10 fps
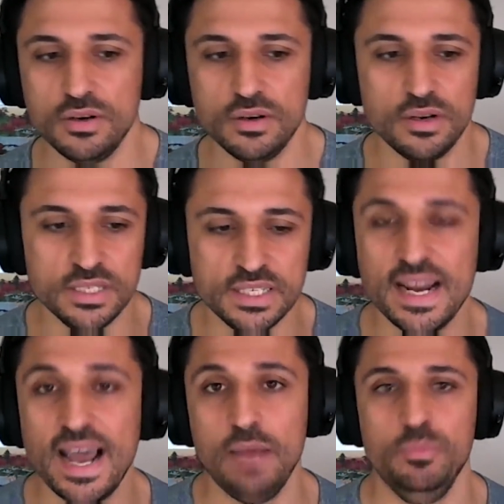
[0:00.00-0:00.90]
is going to
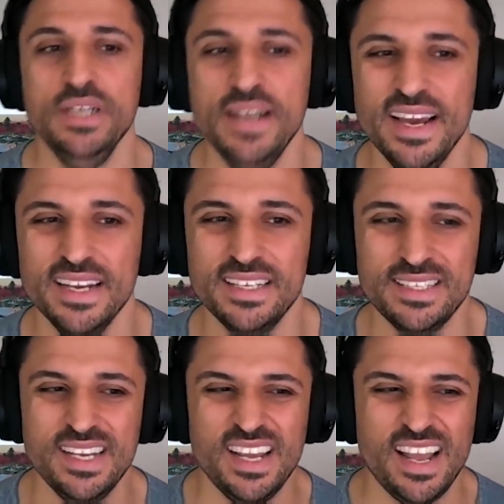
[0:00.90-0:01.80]
happen next.
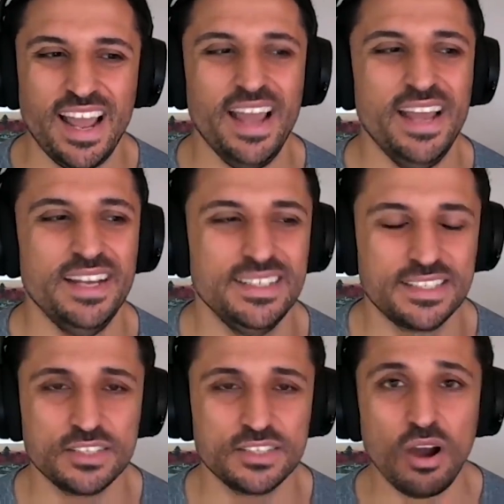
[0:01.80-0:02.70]
And
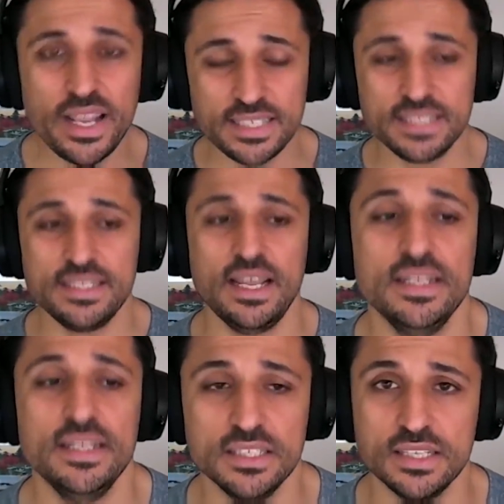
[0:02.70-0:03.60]
I did that at
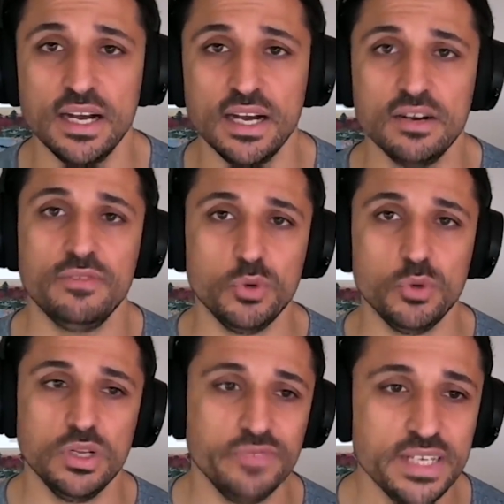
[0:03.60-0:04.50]
the start. I threw a lot
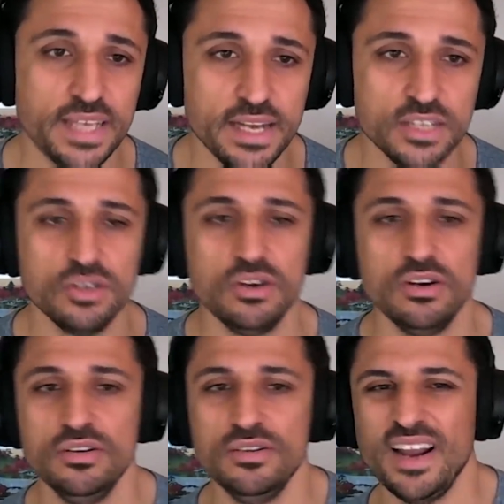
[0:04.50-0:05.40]
of indicators
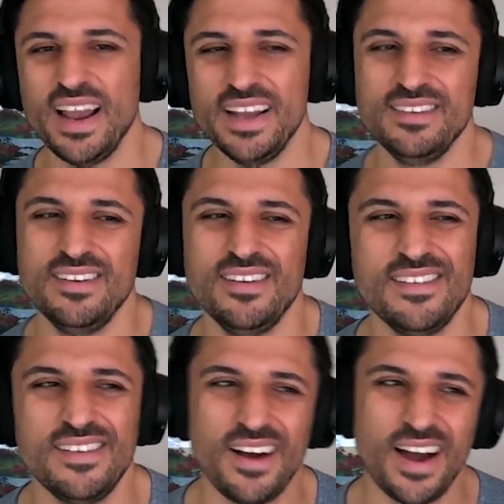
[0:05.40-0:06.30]
on, and
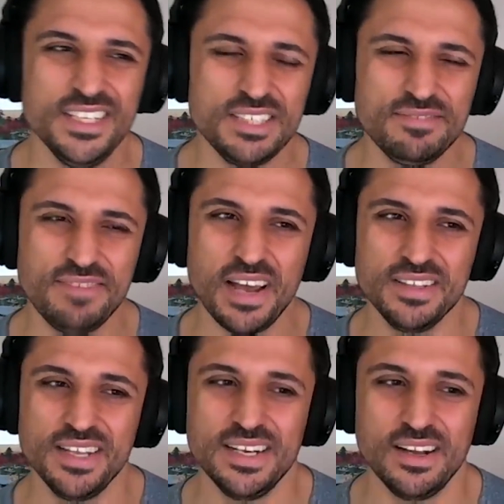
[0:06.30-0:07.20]
I just found
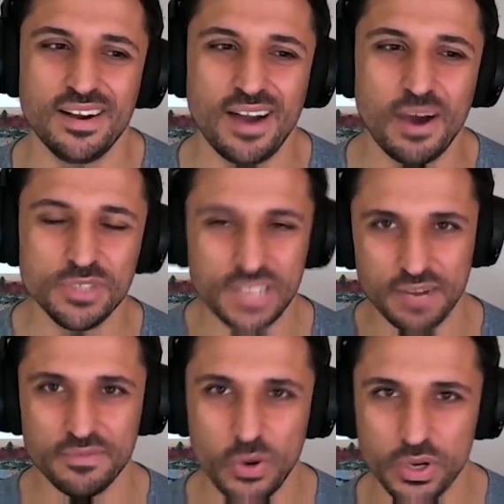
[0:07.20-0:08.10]
that I was getting
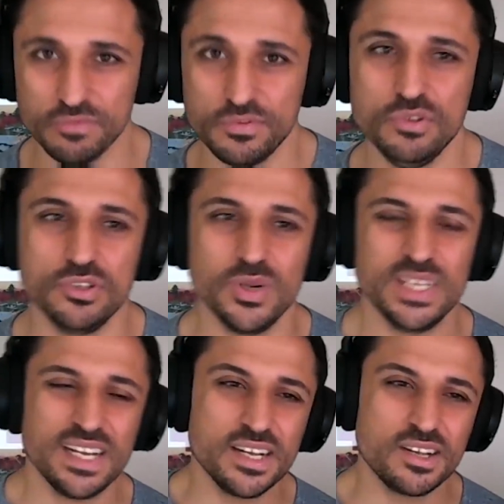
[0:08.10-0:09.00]
very confused. So I
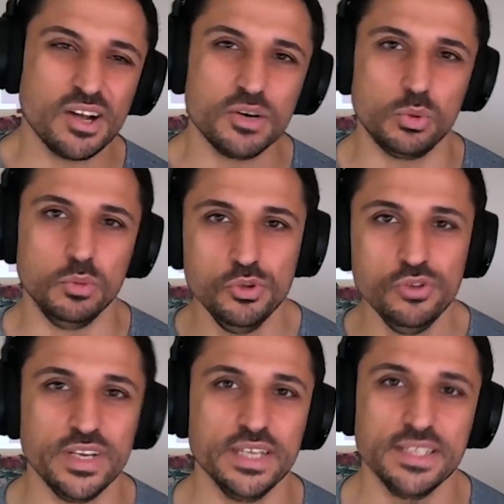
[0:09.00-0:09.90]
started kind of
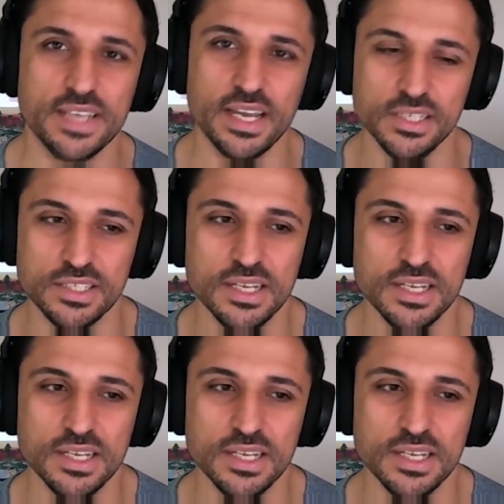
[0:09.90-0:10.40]
removing indicators.